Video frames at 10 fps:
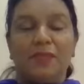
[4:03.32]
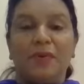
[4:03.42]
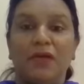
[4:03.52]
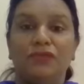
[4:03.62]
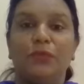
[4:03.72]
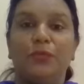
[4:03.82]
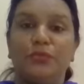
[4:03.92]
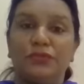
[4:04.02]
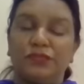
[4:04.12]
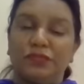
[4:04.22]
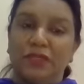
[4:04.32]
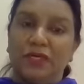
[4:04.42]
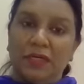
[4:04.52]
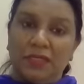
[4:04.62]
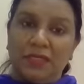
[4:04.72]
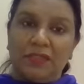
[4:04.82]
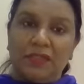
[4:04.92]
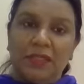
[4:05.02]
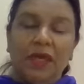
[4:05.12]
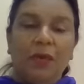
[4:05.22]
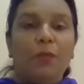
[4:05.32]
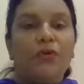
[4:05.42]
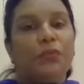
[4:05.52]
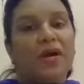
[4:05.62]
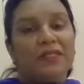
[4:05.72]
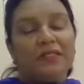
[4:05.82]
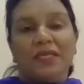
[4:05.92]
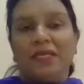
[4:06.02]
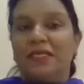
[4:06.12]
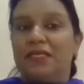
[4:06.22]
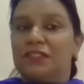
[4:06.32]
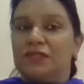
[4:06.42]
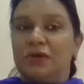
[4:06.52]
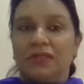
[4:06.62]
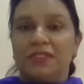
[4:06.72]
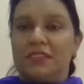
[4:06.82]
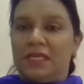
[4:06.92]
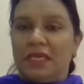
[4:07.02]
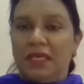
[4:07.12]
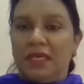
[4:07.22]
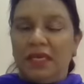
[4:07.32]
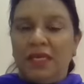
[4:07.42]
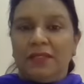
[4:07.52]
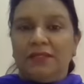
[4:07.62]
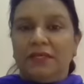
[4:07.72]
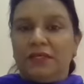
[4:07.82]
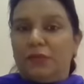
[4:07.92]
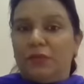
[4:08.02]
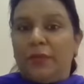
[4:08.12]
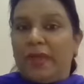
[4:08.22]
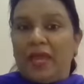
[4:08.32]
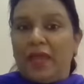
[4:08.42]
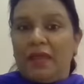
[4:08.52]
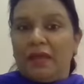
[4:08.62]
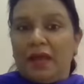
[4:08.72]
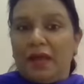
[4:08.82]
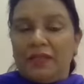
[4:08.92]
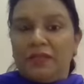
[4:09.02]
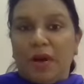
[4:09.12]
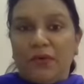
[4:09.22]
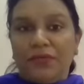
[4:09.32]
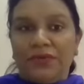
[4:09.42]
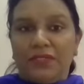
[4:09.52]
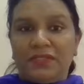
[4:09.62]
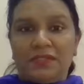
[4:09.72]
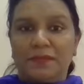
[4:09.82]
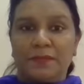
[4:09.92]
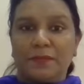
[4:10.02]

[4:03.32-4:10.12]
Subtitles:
about the beautiful earth. But one thing he does not see, that where are the boundaries?